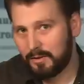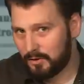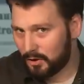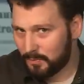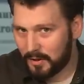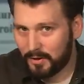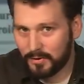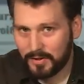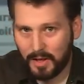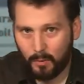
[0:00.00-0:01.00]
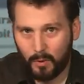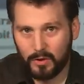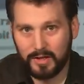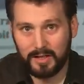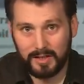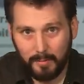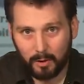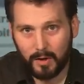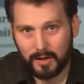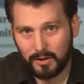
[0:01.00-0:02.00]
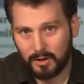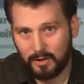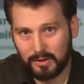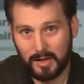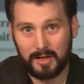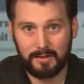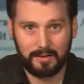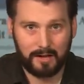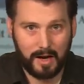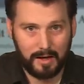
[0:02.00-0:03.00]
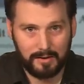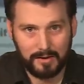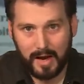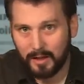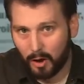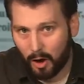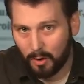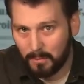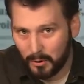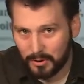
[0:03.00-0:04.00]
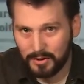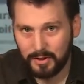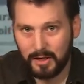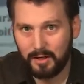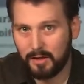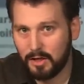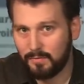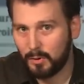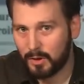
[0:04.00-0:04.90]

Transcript: Just because there was a Democrat in charge and, as Engelhardt put it in an interview